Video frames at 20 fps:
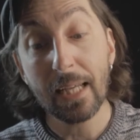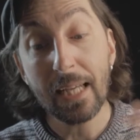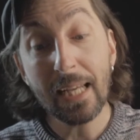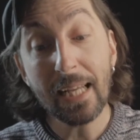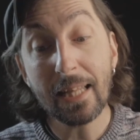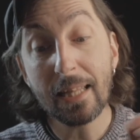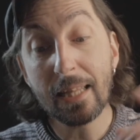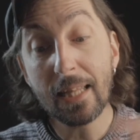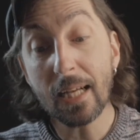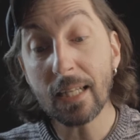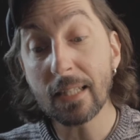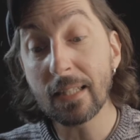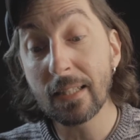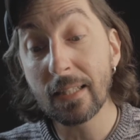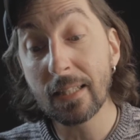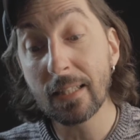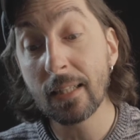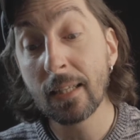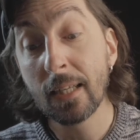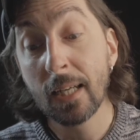It
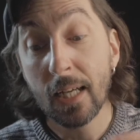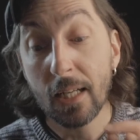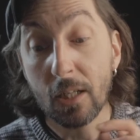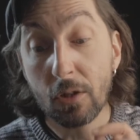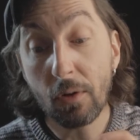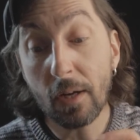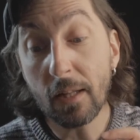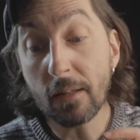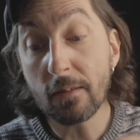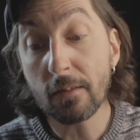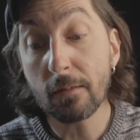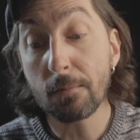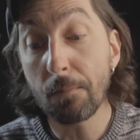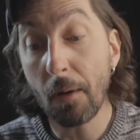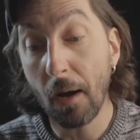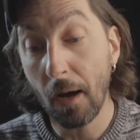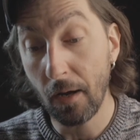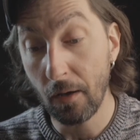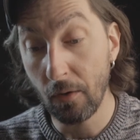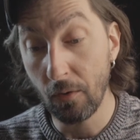thus
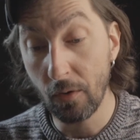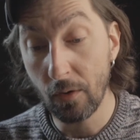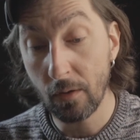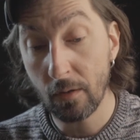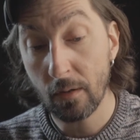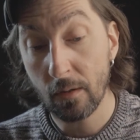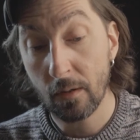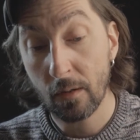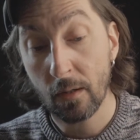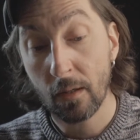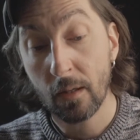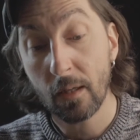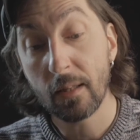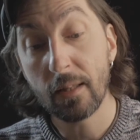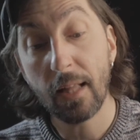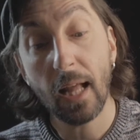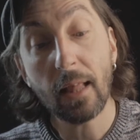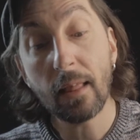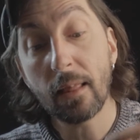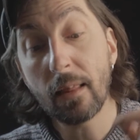transpired
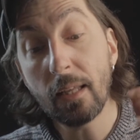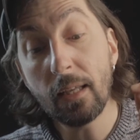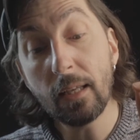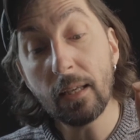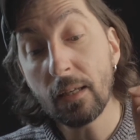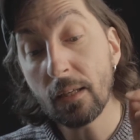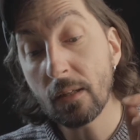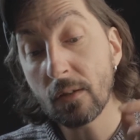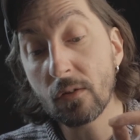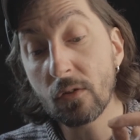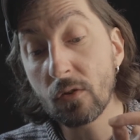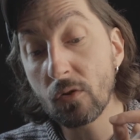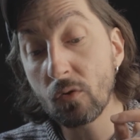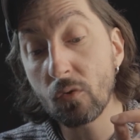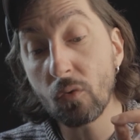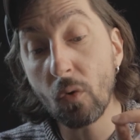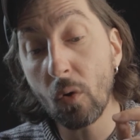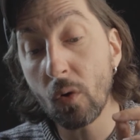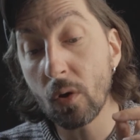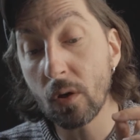that the
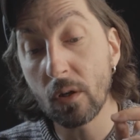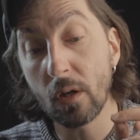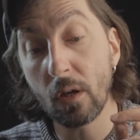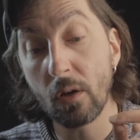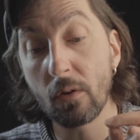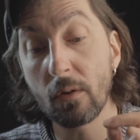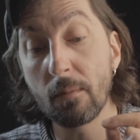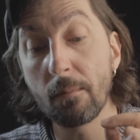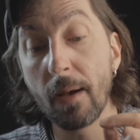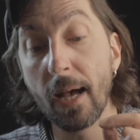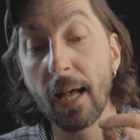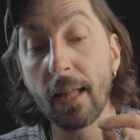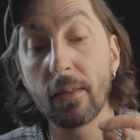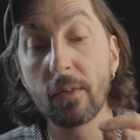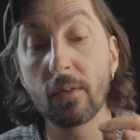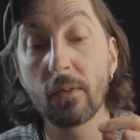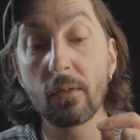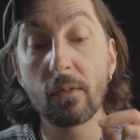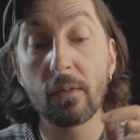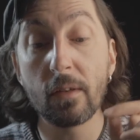extraordinary
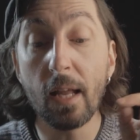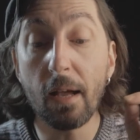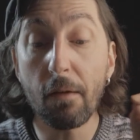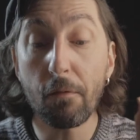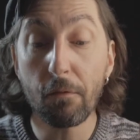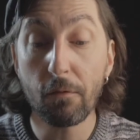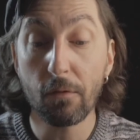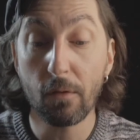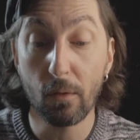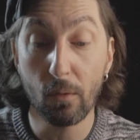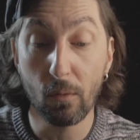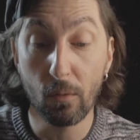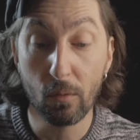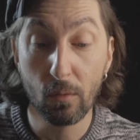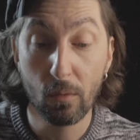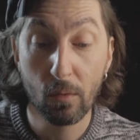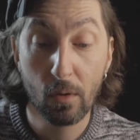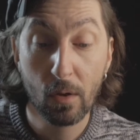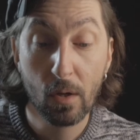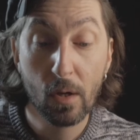man's nephew
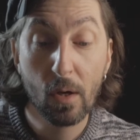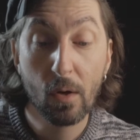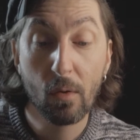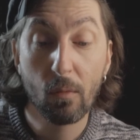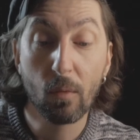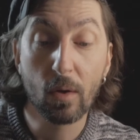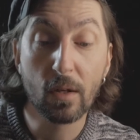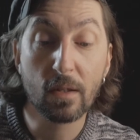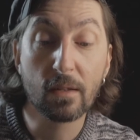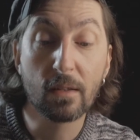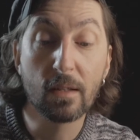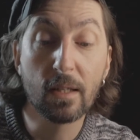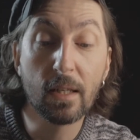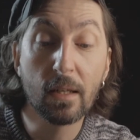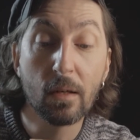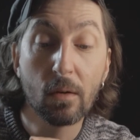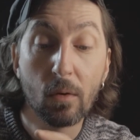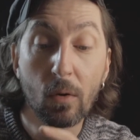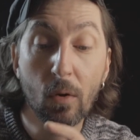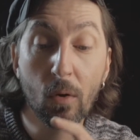was
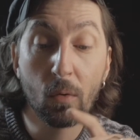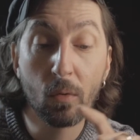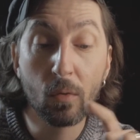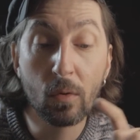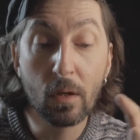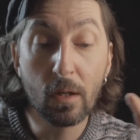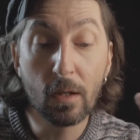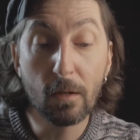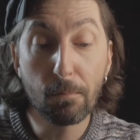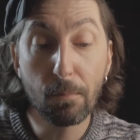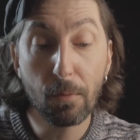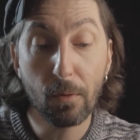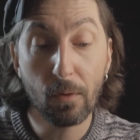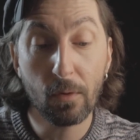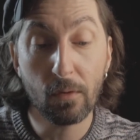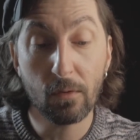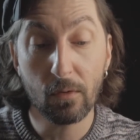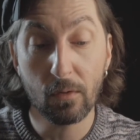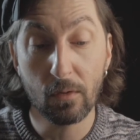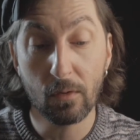the only
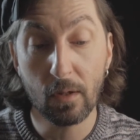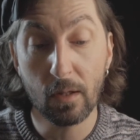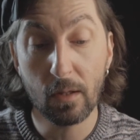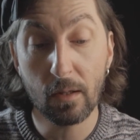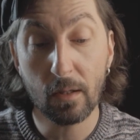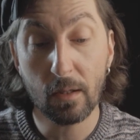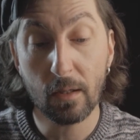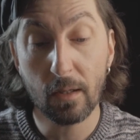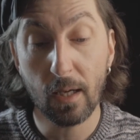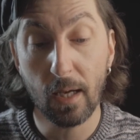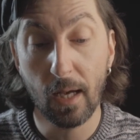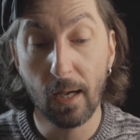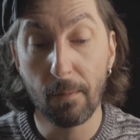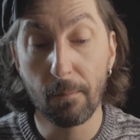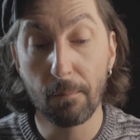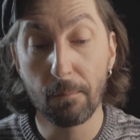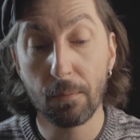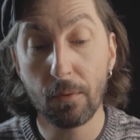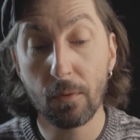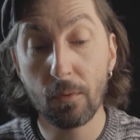person in the
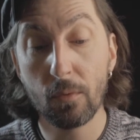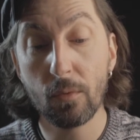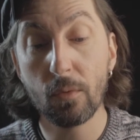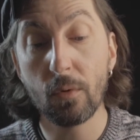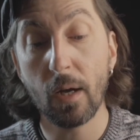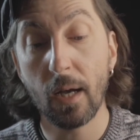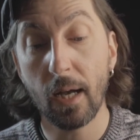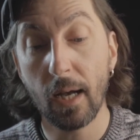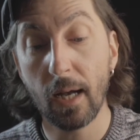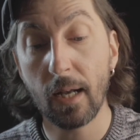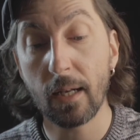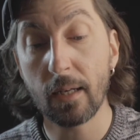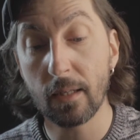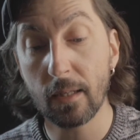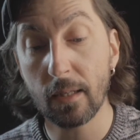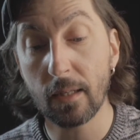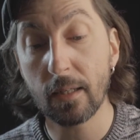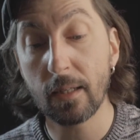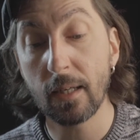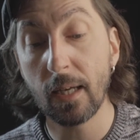camp who had
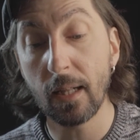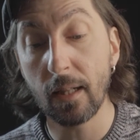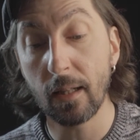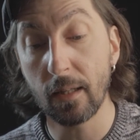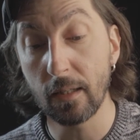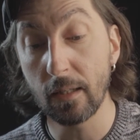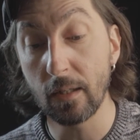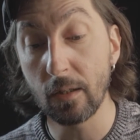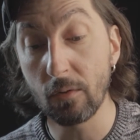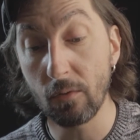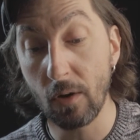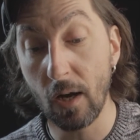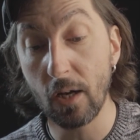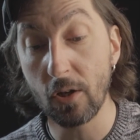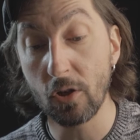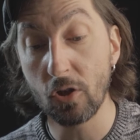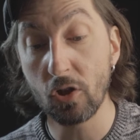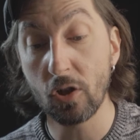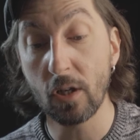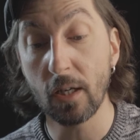a killing
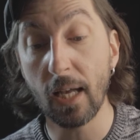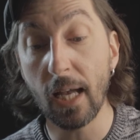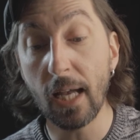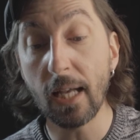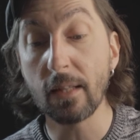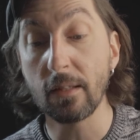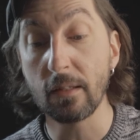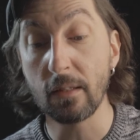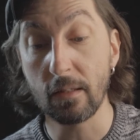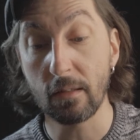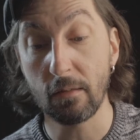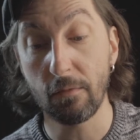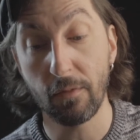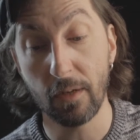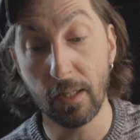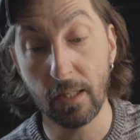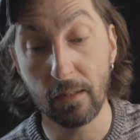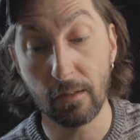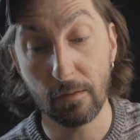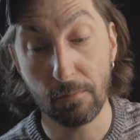grudge against
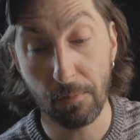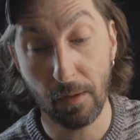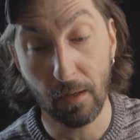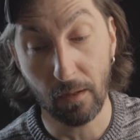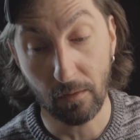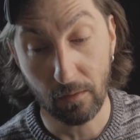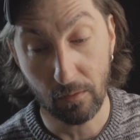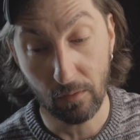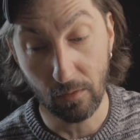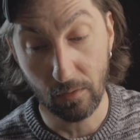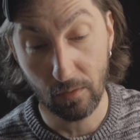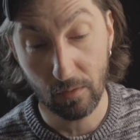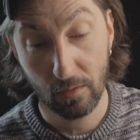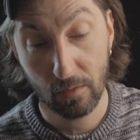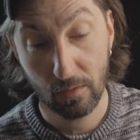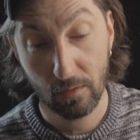Flint Buckner.